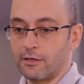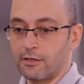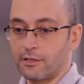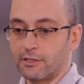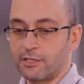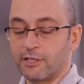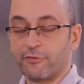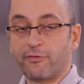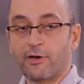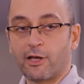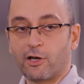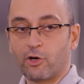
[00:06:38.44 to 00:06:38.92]

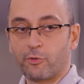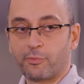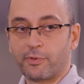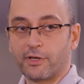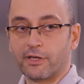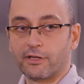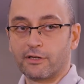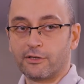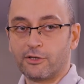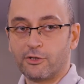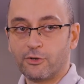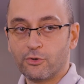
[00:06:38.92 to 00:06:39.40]

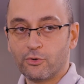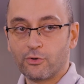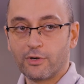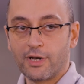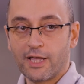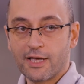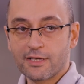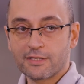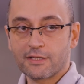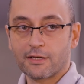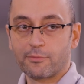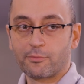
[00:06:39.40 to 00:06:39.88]
developing new
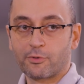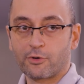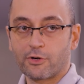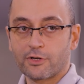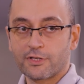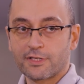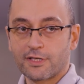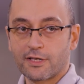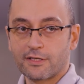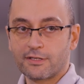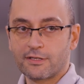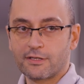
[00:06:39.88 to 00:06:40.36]
laser
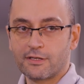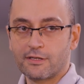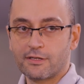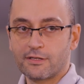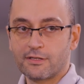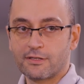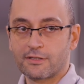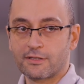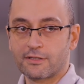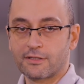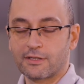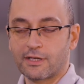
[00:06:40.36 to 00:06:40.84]

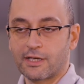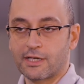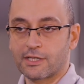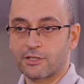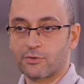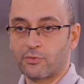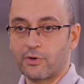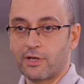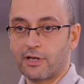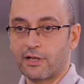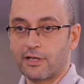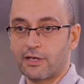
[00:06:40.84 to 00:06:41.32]
processes as
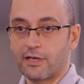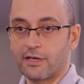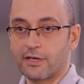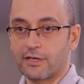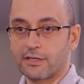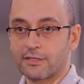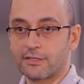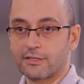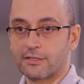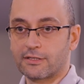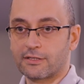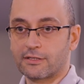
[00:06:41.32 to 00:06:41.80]
well
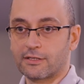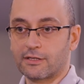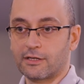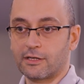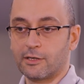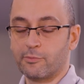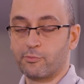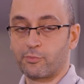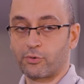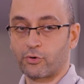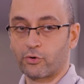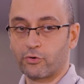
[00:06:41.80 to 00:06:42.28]
as
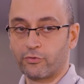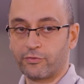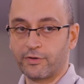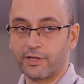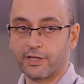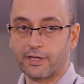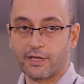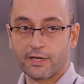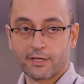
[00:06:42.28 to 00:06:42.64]
improving